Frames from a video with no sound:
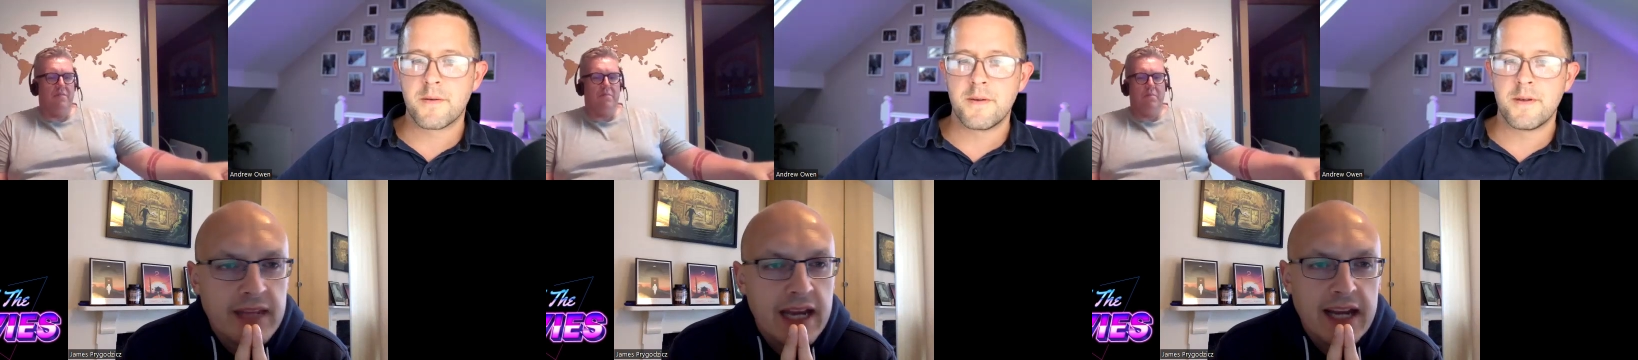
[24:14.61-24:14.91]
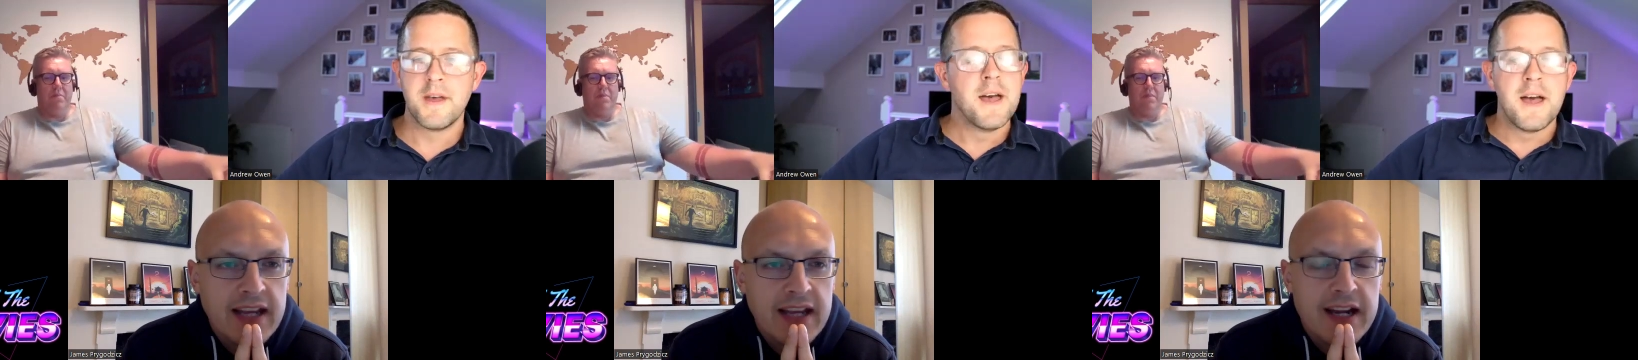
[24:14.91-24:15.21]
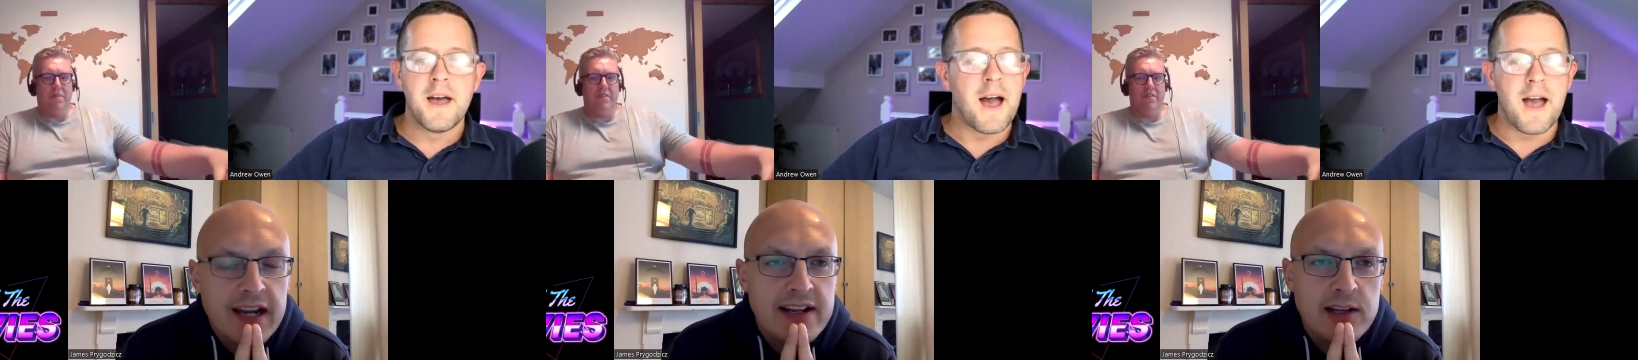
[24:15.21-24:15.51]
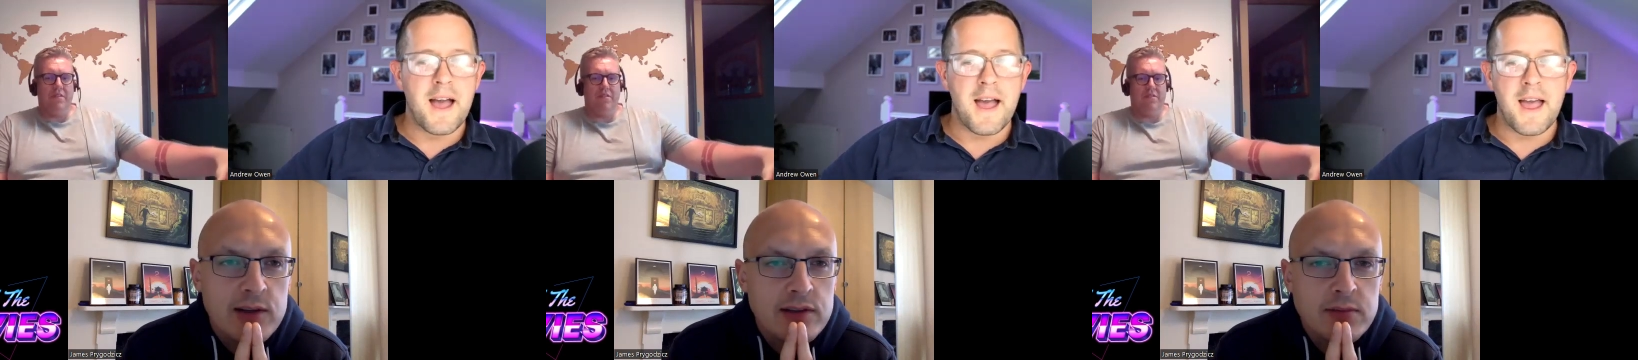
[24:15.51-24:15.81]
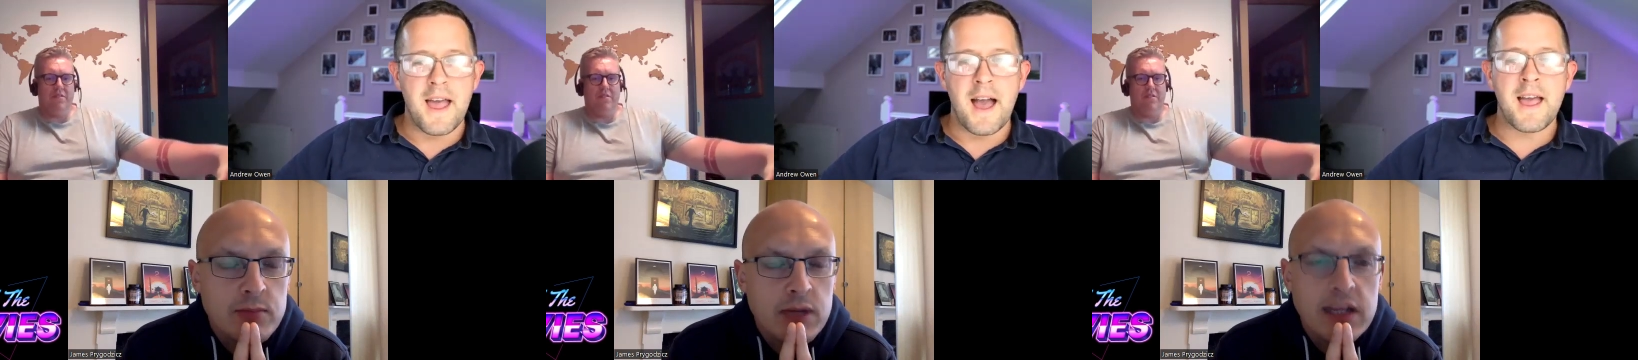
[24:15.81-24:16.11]
Speaker 1: Yeah, I can't handle those.
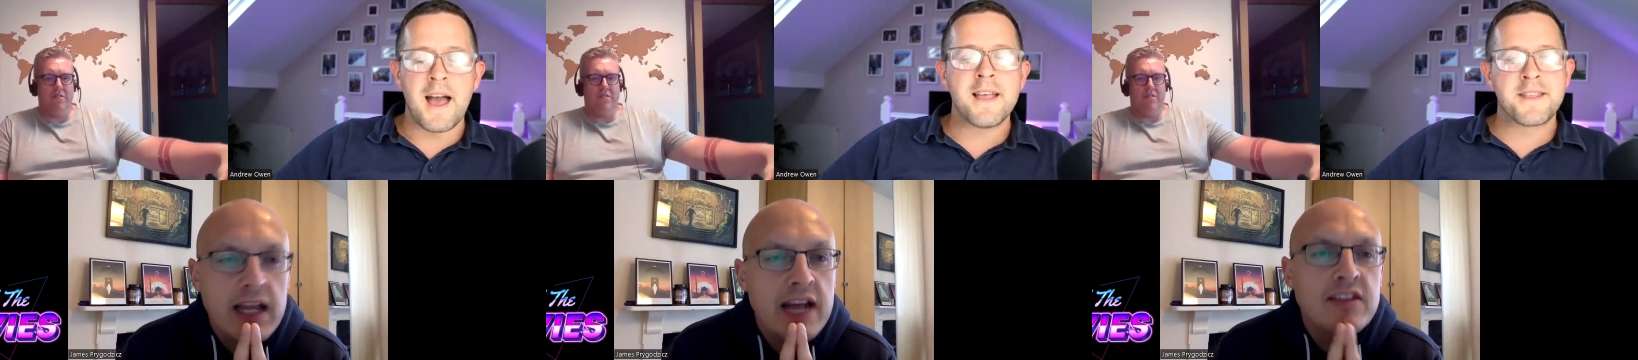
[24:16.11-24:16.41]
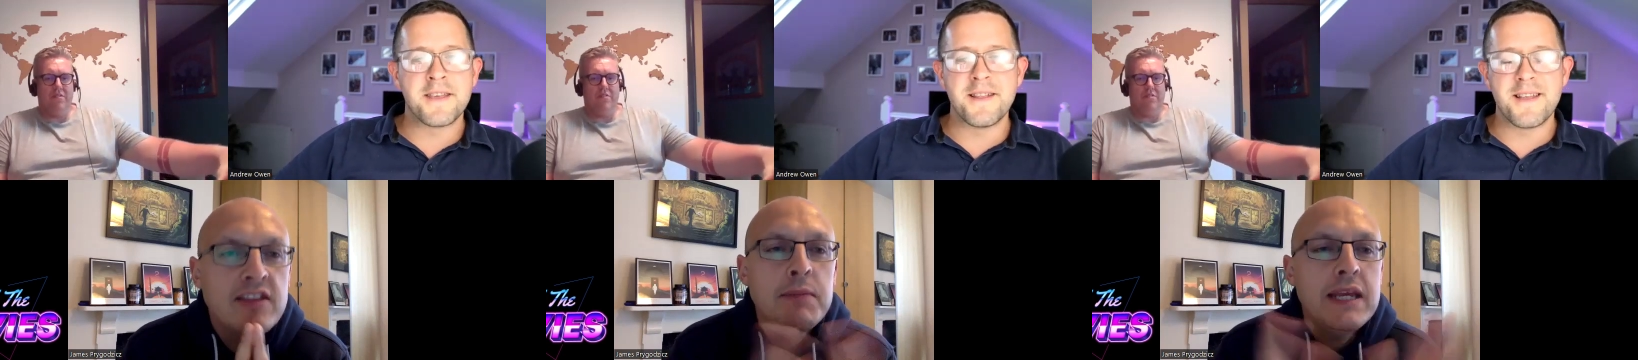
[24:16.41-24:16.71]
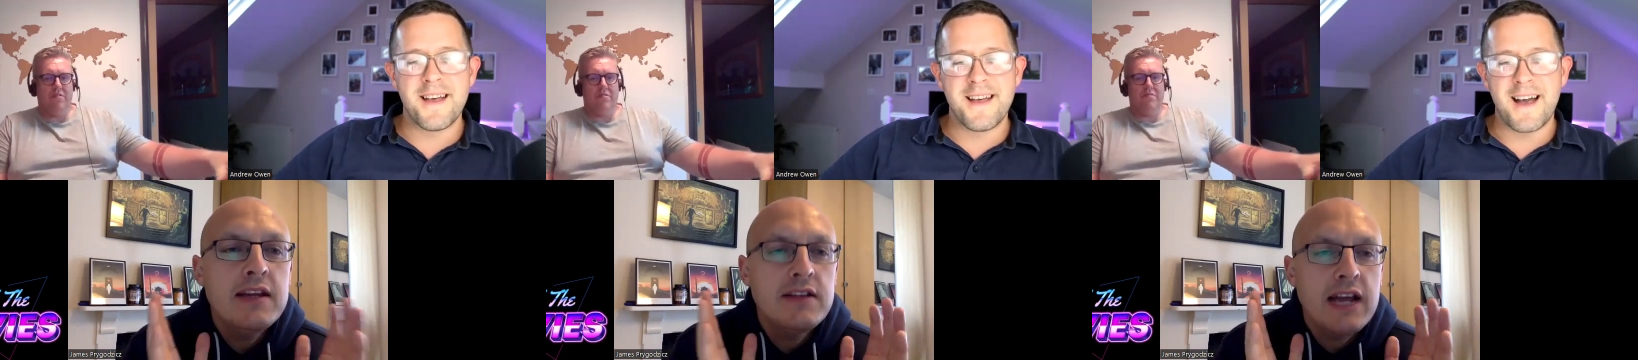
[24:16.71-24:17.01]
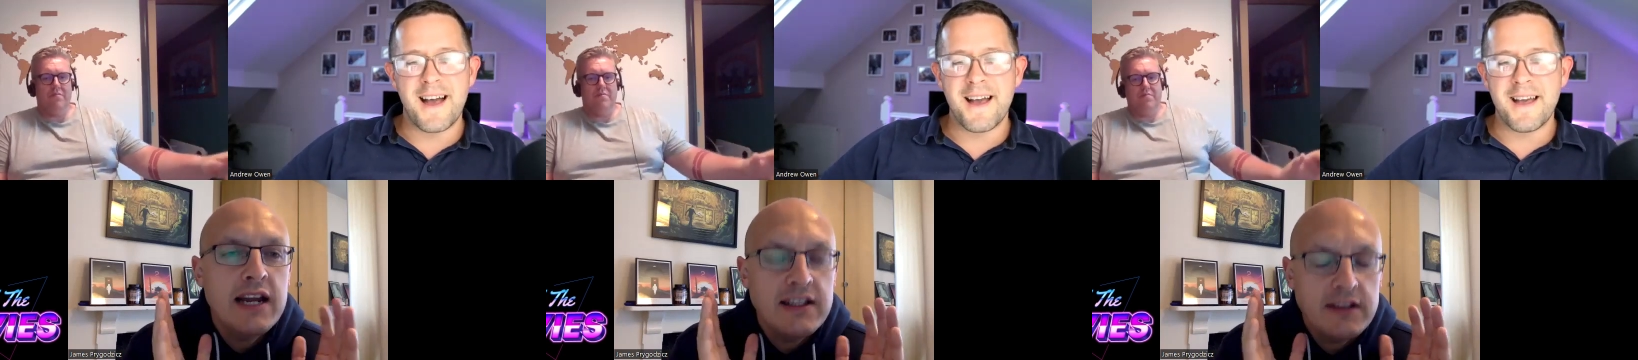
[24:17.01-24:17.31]
But I, that, I, to me, that is,